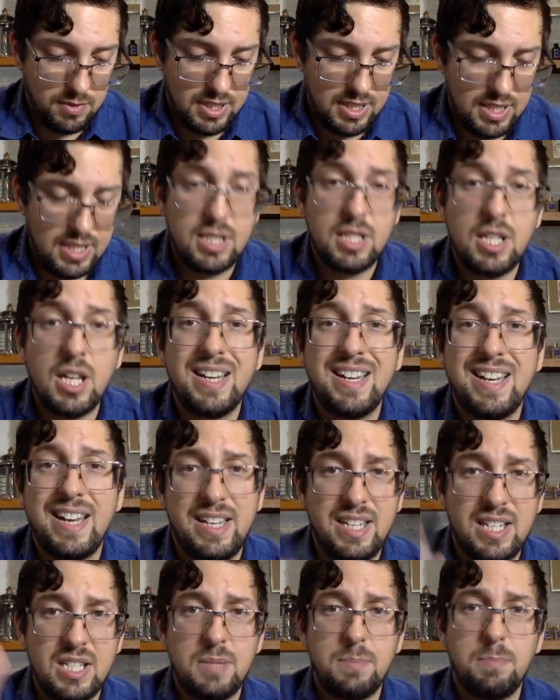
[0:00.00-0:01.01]
this is
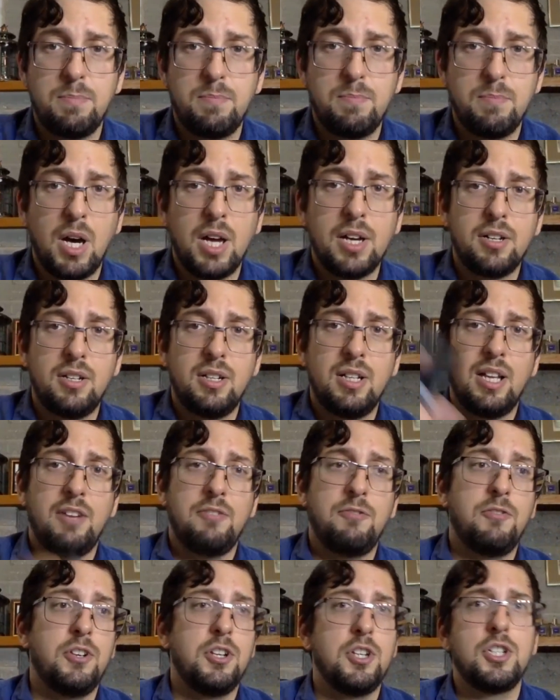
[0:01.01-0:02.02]
not this bottle. I
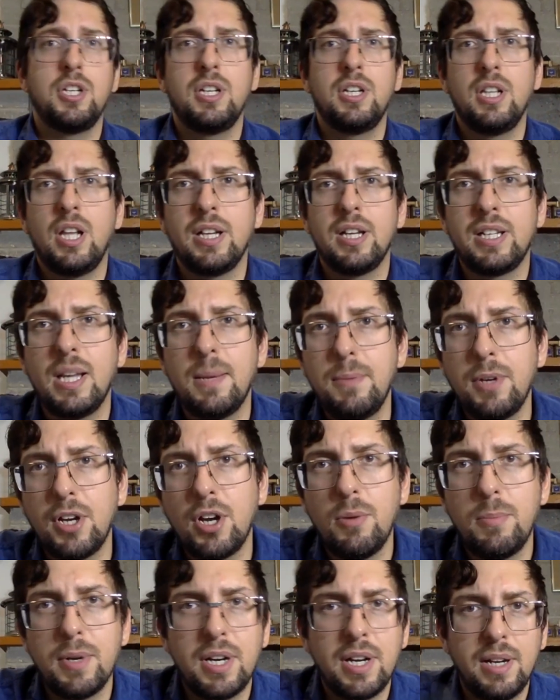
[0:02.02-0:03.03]
finished it a long time
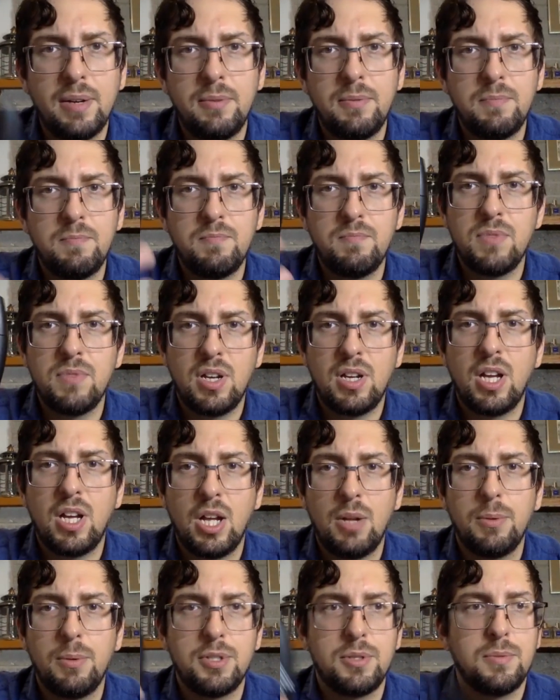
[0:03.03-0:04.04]
ago, but I
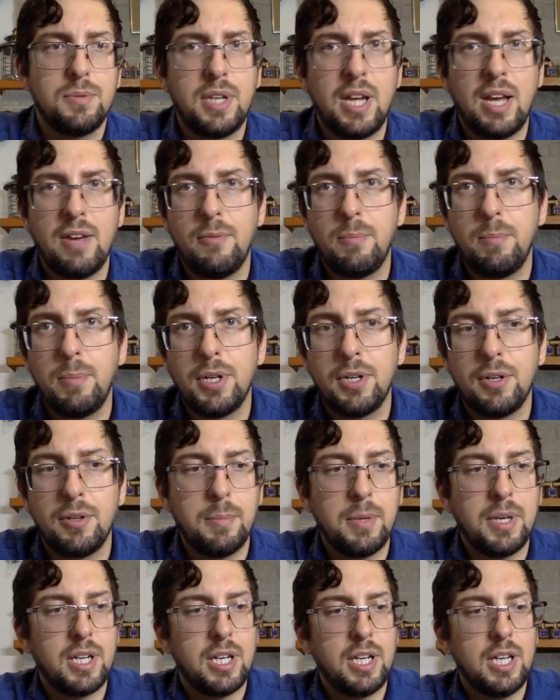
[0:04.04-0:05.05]
always want to have a bottle in
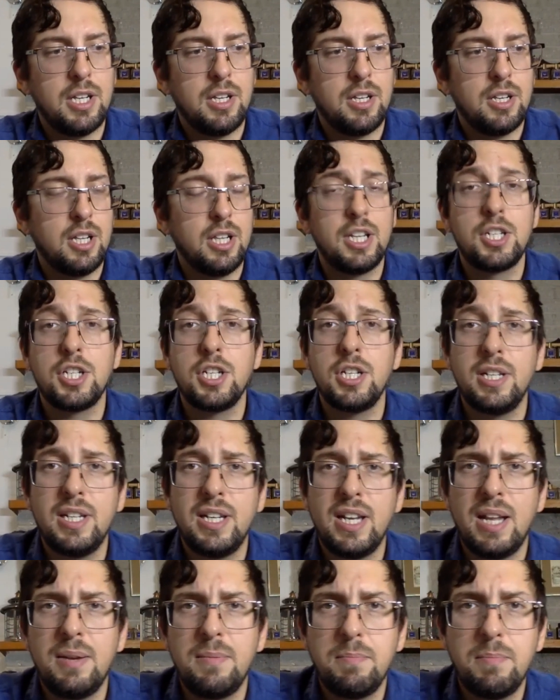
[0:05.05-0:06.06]
my collection,
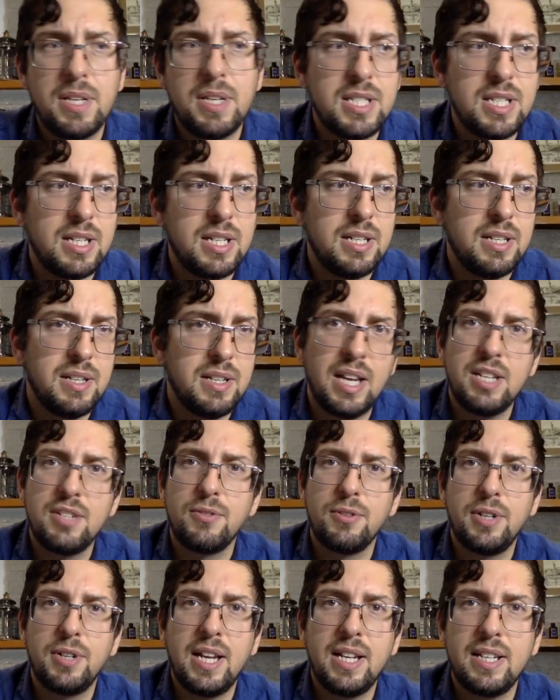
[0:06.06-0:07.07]
and that makes it nice
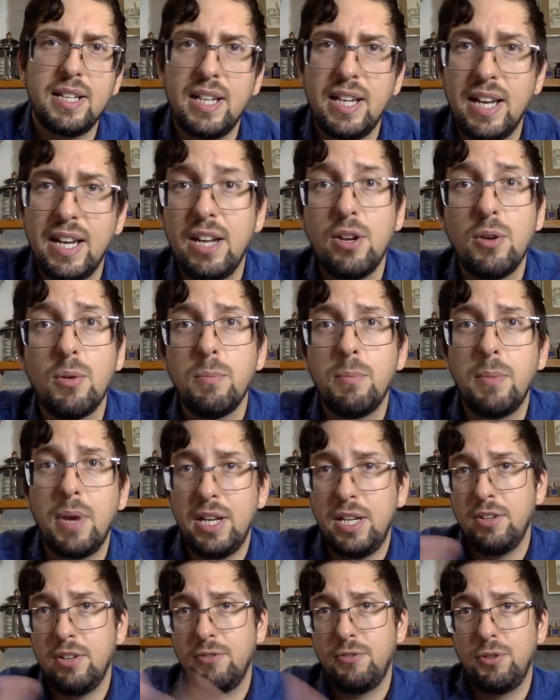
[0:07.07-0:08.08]
for that. And I know
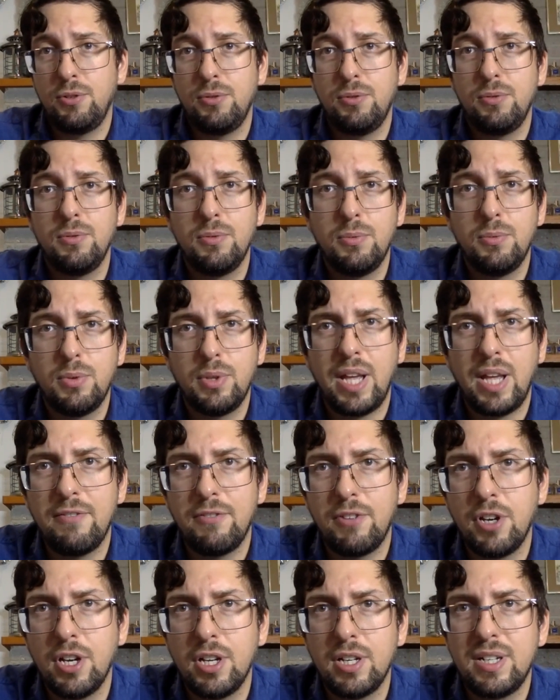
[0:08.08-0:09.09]
many of you will
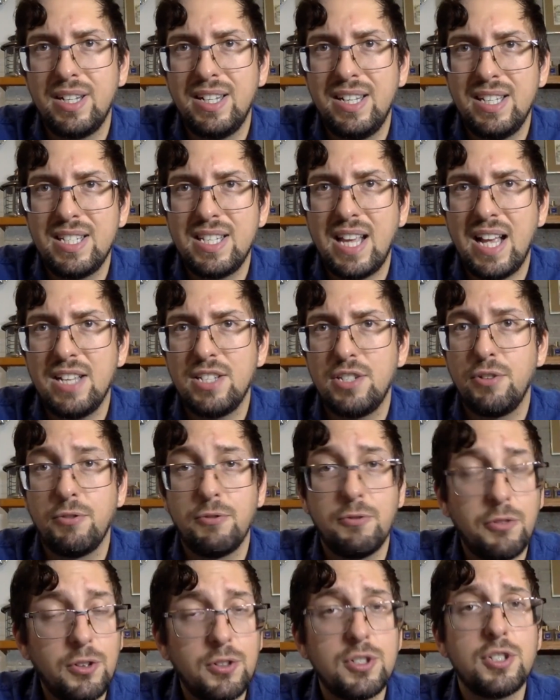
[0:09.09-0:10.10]
have got this as your
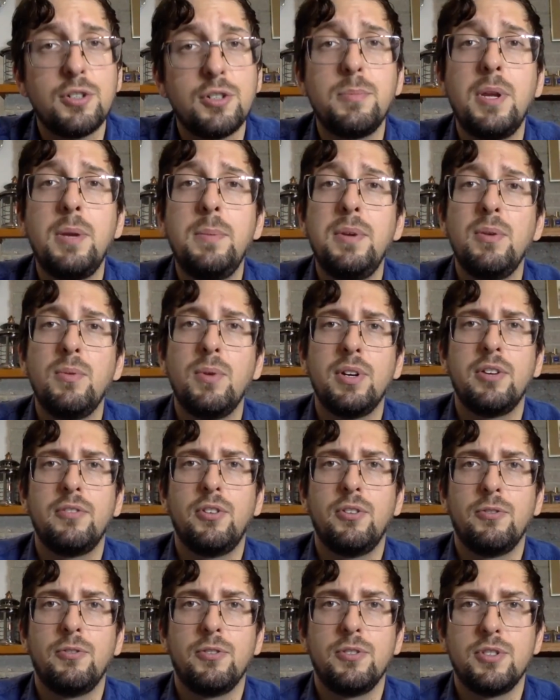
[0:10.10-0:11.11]
first or maybe one of
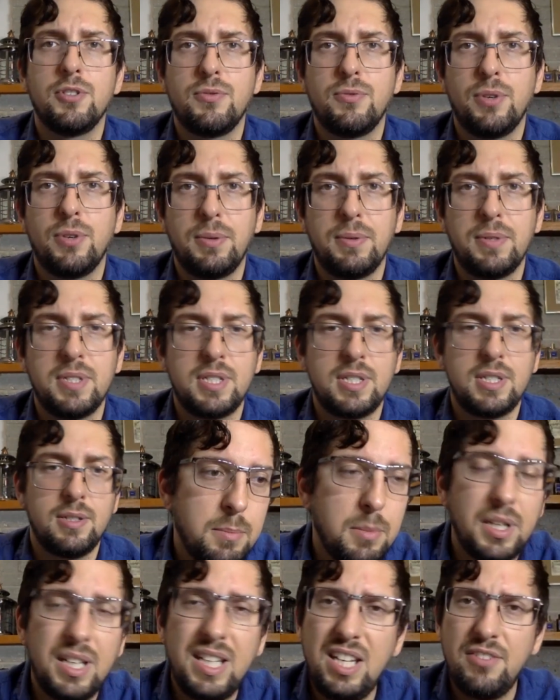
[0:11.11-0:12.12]
your first fragrance.
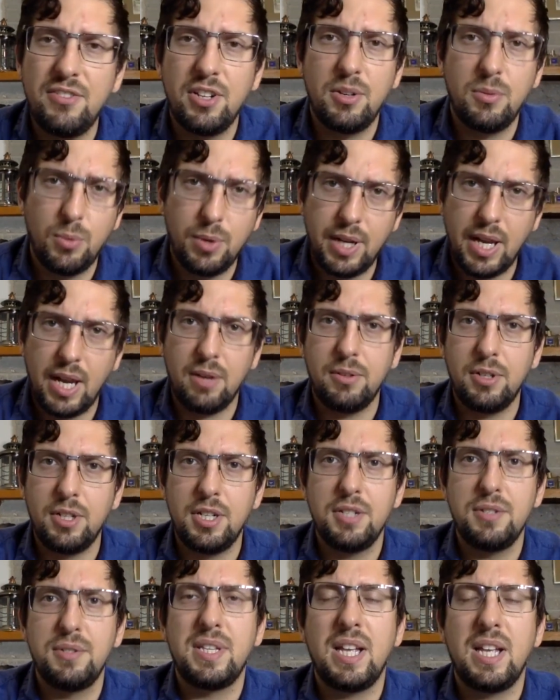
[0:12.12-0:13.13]
But even without the
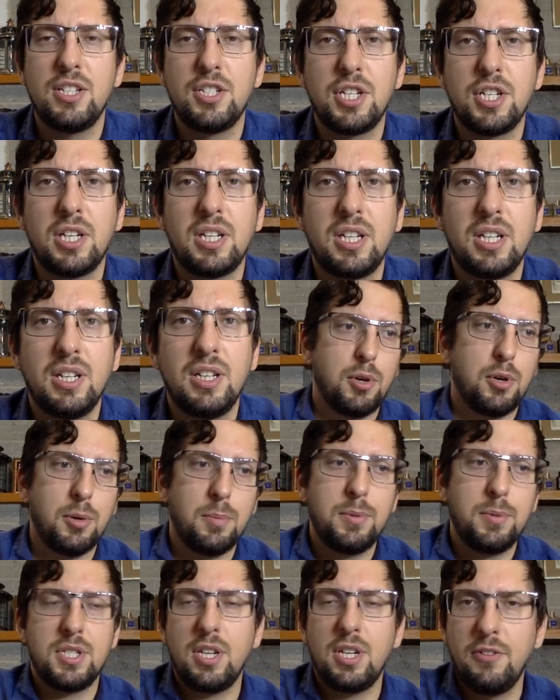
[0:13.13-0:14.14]
nostalgic
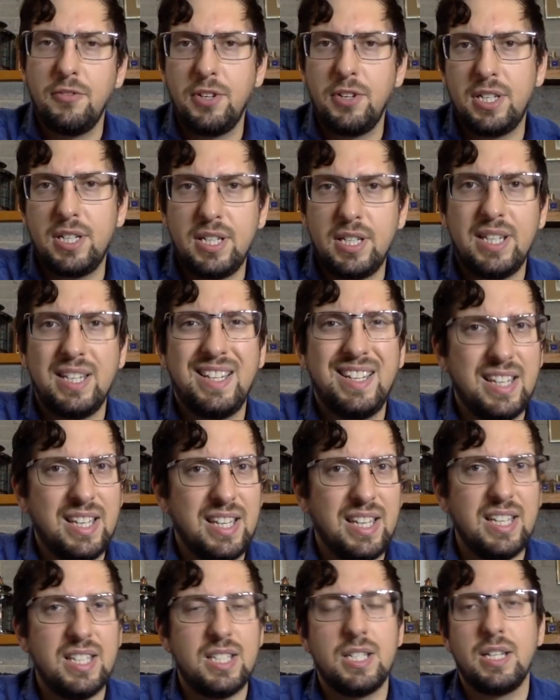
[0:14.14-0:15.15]
purpose of it,
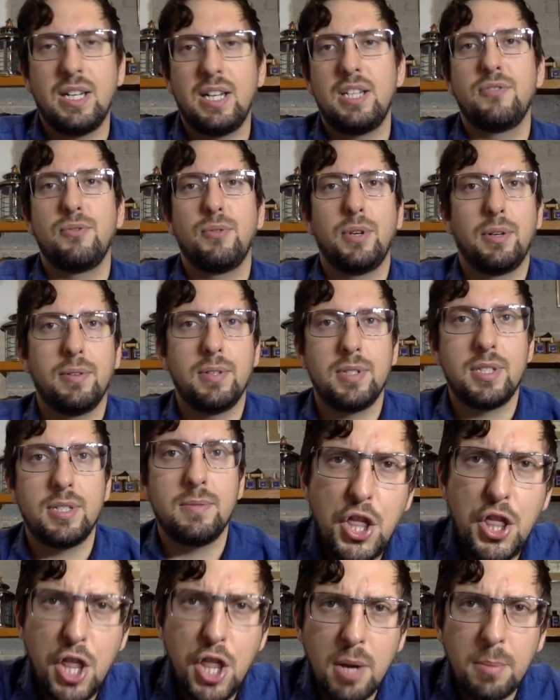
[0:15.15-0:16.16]
it's a nice fragrance.
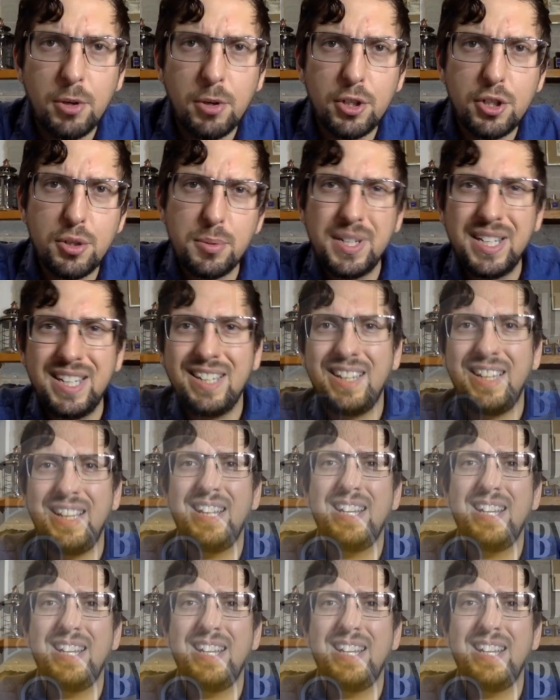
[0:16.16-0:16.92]
Number three,